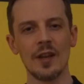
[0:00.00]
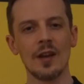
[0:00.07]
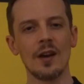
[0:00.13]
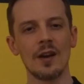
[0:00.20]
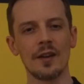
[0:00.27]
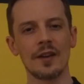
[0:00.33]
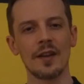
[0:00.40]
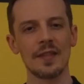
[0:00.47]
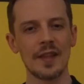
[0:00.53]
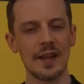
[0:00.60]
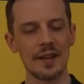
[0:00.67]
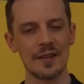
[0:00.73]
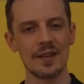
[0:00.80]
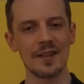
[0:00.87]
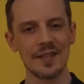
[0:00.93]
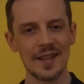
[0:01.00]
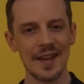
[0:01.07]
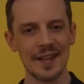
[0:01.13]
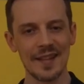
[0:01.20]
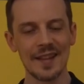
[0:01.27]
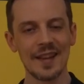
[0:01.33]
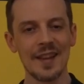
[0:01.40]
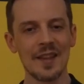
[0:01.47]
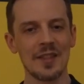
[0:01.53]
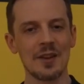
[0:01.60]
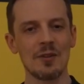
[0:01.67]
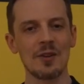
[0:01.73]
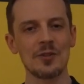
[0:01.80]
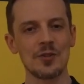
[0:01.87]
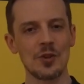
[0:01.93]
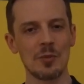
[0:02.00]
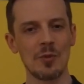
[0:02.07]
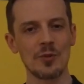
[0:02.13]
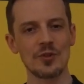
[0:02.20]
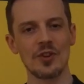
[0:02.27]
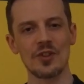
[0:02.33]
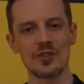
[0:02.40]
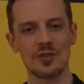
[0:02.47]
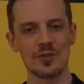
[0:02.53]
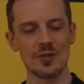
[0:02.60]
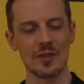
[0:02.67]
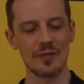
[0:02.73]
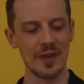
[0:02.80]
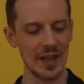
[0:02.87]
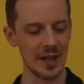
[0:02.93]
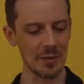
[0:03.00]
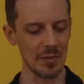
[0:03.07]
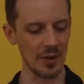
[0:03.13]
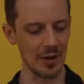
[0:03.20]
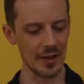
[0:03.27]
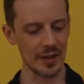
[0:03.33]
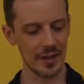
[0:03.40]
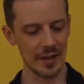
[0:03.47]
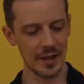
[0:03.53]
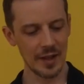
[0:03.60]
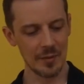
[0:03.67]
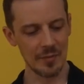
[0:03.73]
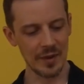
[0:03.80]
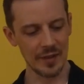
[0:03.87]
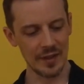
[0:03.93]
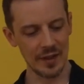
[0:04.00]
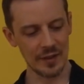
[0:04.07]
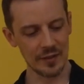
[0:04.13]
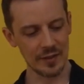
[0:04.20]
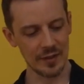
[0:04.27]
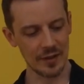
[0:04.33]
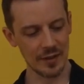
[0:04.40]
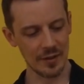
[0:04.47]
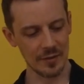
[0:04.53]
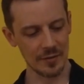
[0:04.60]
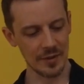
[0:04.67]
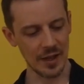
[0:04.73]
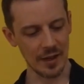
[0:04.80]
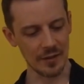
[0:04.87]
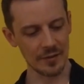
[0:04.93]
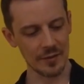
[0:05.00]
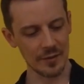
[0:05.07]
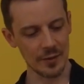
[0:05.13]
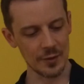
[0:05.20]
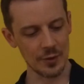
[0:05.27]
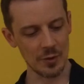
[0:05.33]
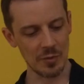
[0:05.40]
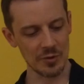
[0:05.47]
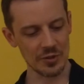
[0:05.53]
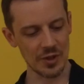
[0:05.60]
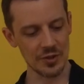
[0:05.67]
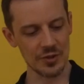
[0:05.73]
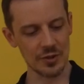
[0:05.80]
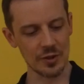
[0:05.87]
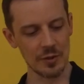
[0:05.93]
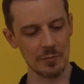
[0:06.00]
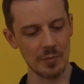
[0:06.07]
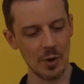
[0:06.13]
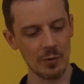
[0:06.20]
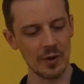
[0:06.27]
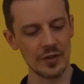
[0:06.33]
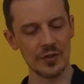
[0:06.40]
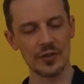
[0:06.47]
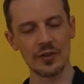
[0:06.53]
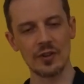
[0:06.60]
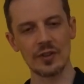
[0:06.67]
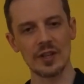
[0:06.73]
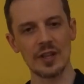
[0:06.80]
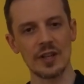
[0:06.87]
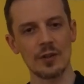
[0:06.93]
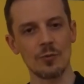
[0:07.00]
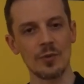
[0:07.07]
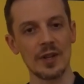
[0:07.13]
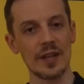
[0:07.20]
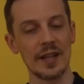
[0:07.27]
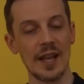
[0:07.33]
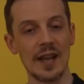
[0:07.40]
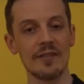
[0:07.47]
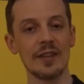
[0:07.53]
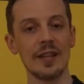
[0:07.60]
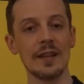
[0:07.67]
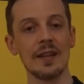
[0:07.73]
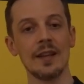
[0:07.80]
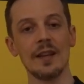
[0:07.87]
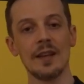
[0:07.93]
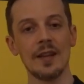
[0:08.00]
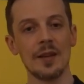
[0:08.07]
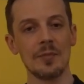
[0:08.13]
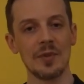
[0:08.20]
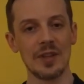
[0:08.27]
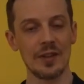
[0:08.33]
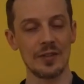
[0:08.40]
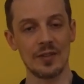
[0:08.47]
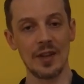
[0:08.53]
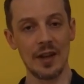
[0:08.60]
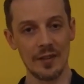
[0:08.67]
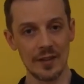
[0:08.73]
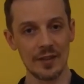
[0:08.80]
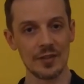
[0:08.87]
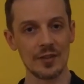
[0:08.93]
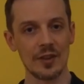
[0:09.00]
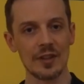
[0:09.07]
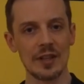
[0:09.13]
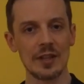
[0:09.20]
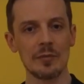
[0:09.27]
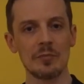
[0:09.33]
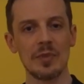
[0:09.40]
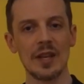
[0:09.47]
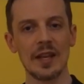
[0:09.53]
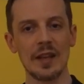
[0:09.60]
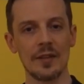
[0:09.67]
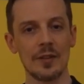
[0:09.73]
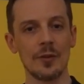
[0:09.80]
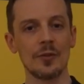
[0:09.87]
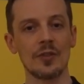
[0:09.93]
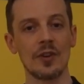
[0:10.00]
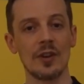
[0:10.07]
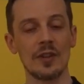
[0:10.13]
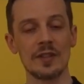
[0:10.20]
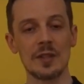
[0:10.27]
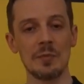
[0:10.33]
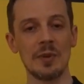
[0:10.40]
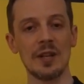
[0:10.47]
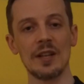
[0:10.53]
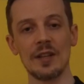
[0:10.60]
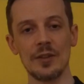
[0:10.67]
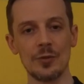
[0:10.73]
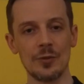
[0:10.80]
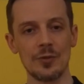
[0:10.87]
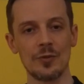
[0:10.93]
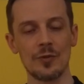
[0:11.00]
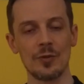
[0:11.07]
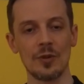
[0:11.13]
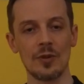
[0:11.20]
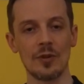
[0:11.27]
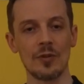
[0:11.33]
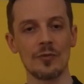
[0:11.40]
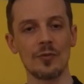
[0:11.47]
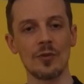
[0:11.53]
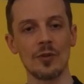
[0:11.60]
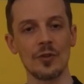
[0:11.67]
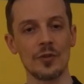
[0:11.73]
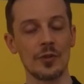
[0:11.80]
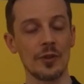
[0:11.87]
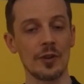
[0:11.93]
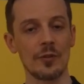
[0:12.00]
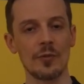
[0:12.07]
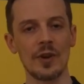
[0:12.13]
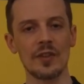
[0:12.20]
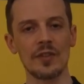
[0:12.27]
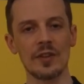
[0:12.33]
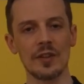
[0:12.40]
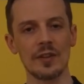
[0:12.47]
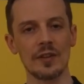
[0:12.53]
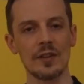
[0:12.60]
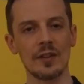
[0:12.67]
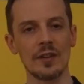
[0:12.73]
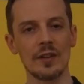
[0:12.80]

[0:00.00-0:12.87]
Not that there aren't turbochargers available, but these the turbocharger components start getting really heavy, because they start getting big, and those are not typically used for circuit racing